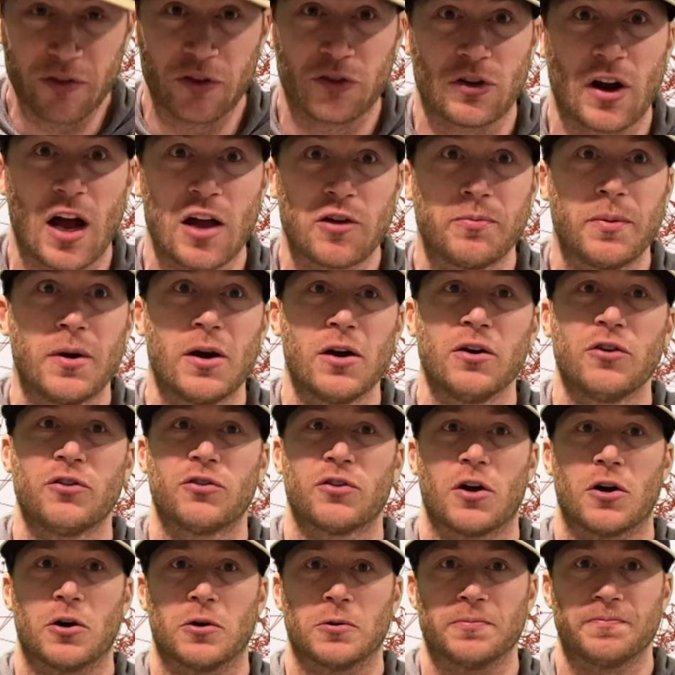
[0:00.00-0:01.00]
Strasburg.
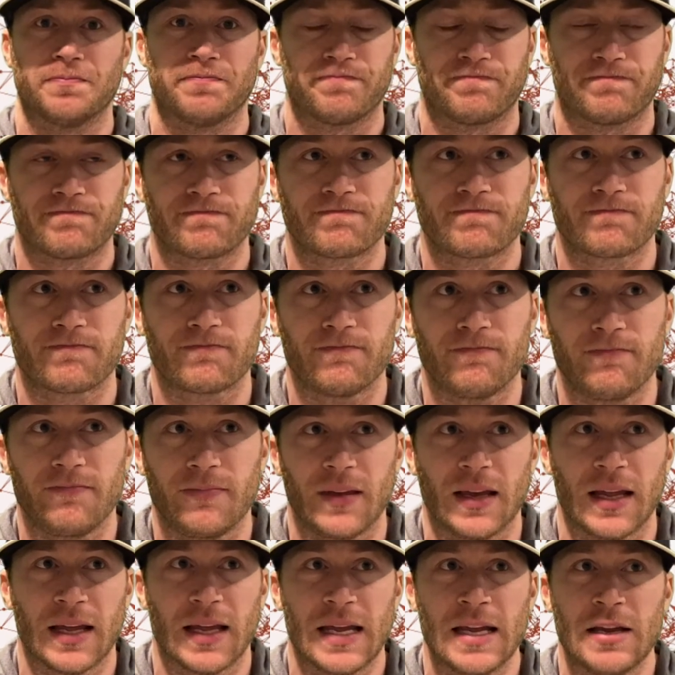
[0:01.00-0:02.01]
So
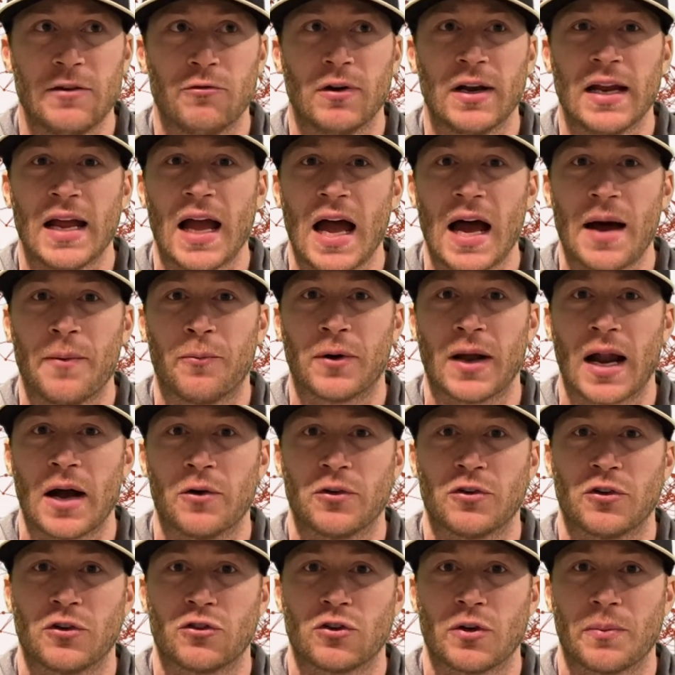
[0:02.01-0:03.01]
he rehabbed when I
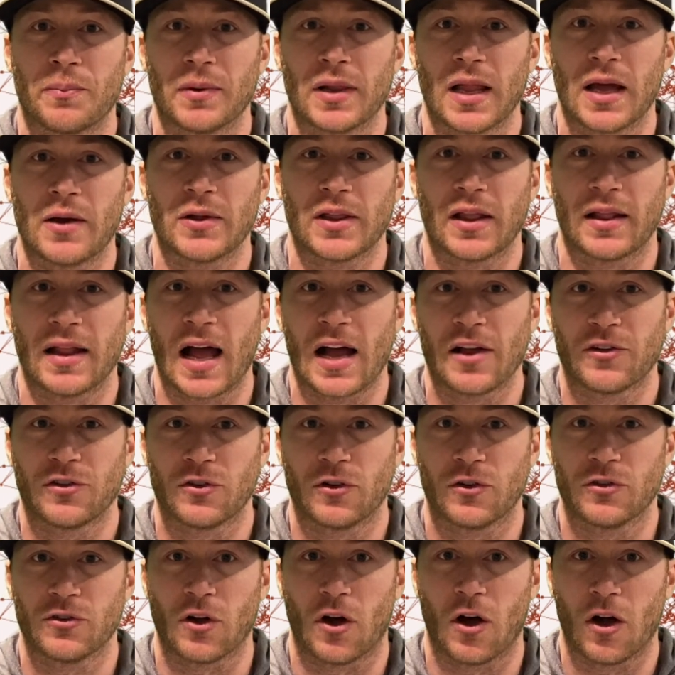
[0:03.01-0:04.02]
was in AAA with the
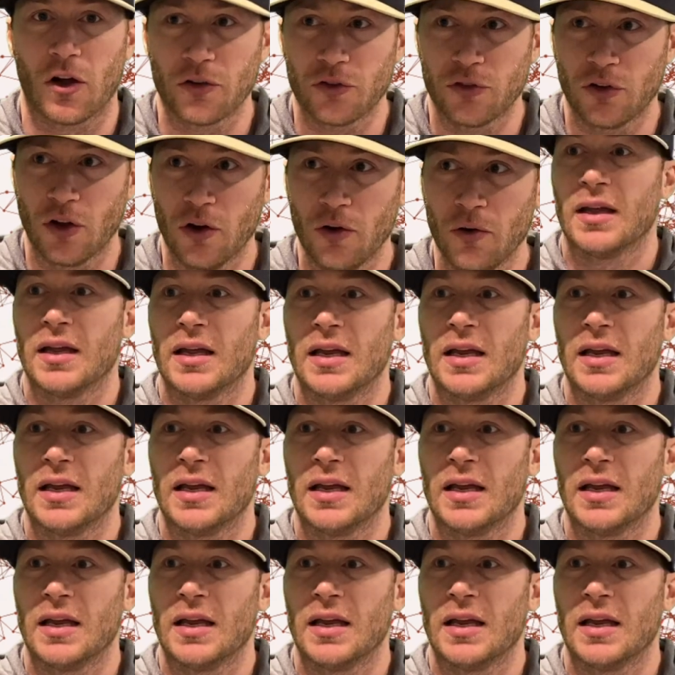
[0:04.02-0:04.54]
Nationals also.